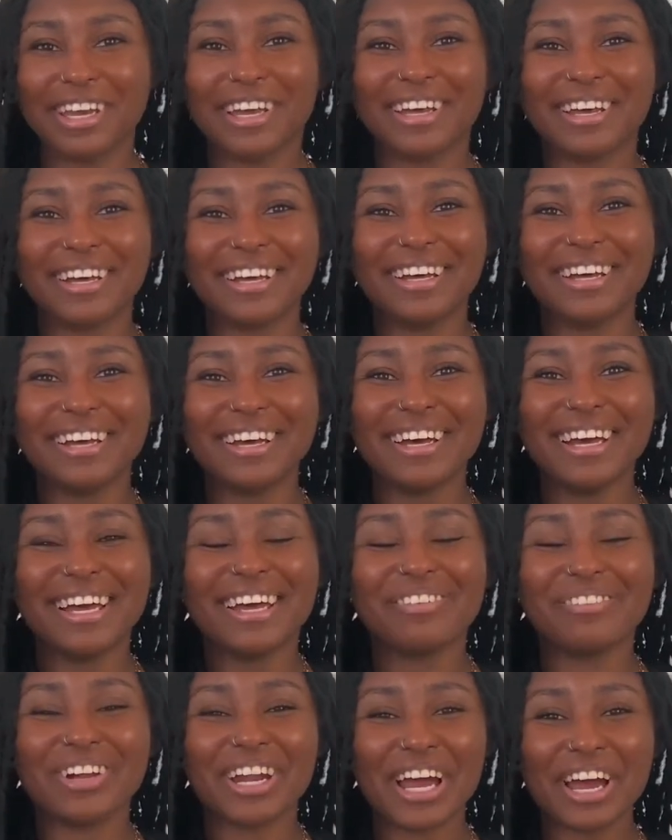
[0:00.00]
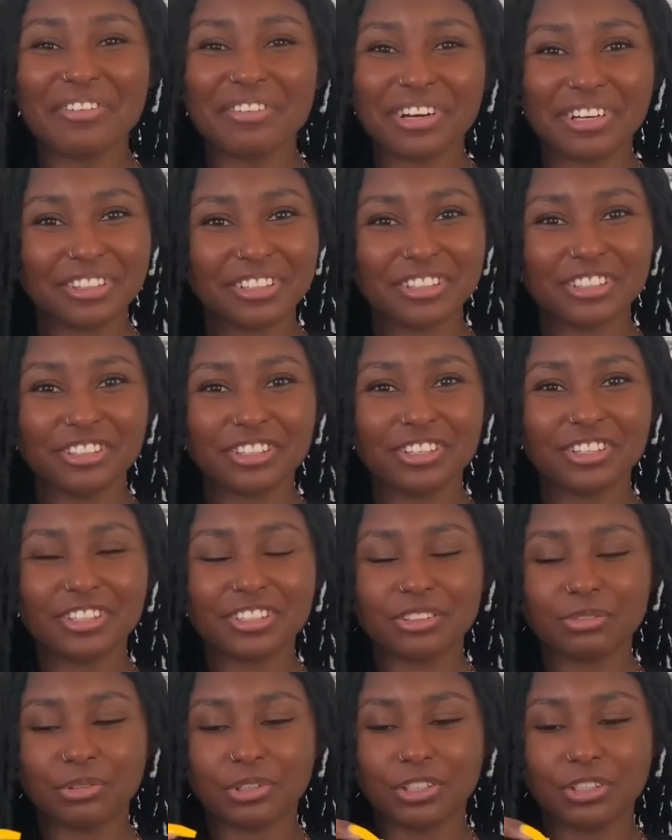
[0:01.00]
But I have other jars
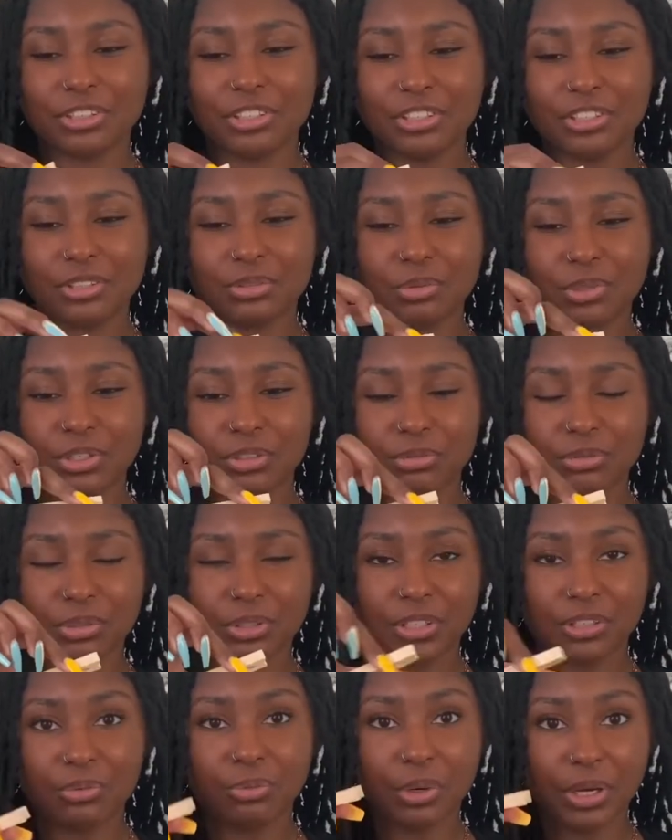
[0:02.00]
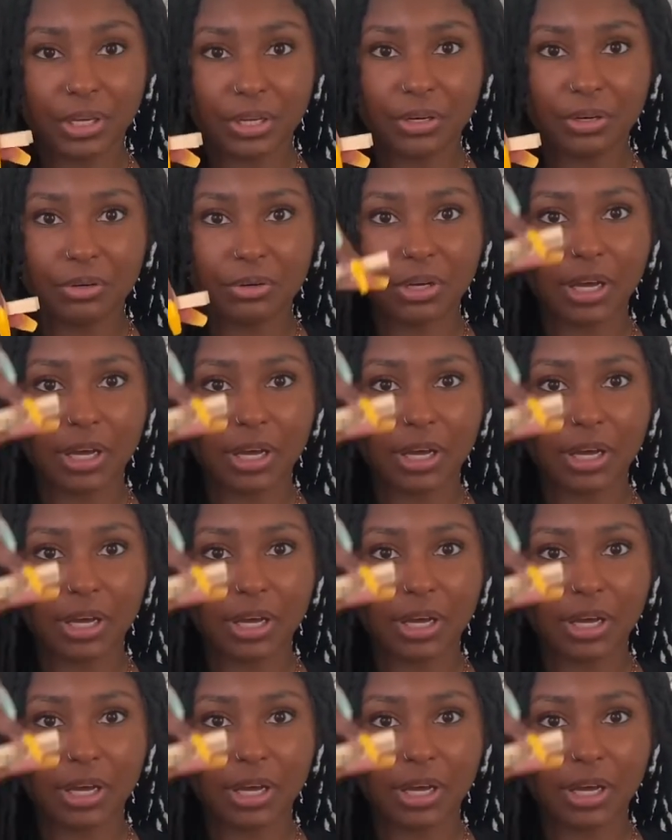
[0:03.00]
where these work really well.